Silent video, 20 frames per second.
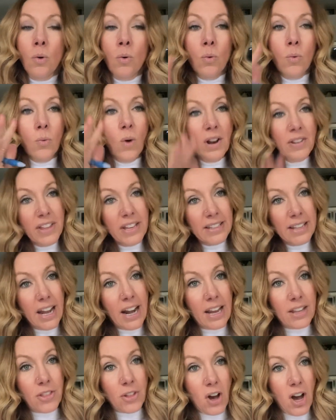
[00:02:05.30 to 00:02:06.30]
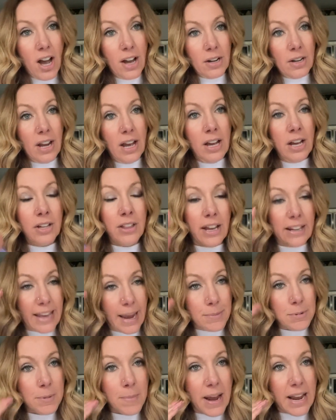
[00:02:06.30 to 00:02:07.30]
one thing that I thought that
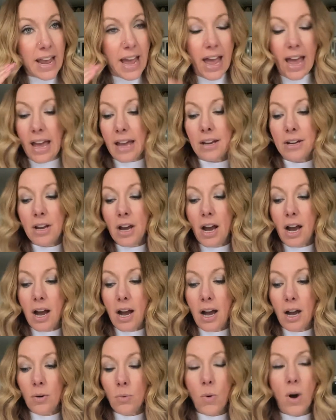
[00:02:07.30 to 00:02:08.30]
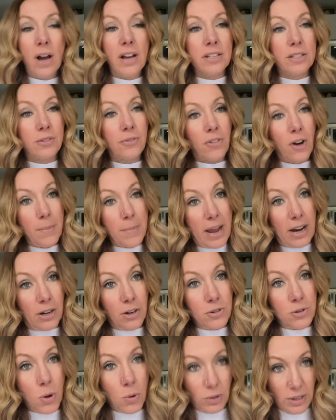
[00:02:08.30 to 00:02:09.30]
came to my head uh, was from
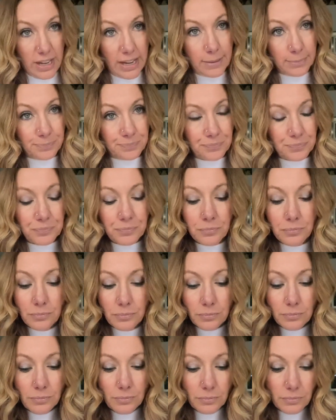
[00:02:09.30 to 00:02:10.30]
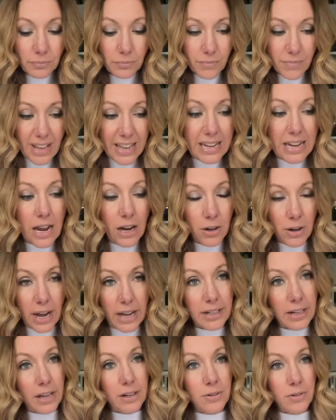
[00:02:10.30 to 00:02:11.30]
Eckhart Tolle. Now,
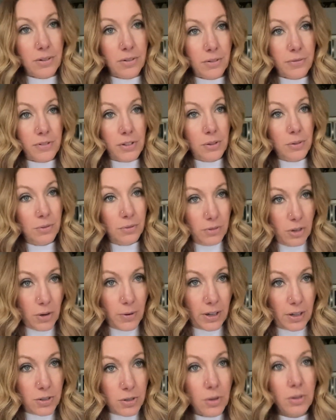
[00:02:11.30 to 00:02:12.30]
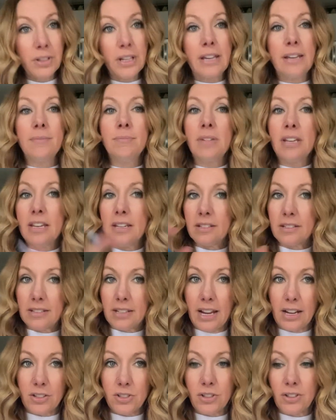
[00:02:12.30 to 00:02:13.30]
I, I, don't know if you know Eckhart Tolle. He's
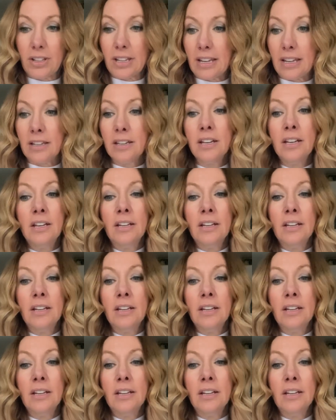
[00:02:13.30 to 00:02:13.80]
actually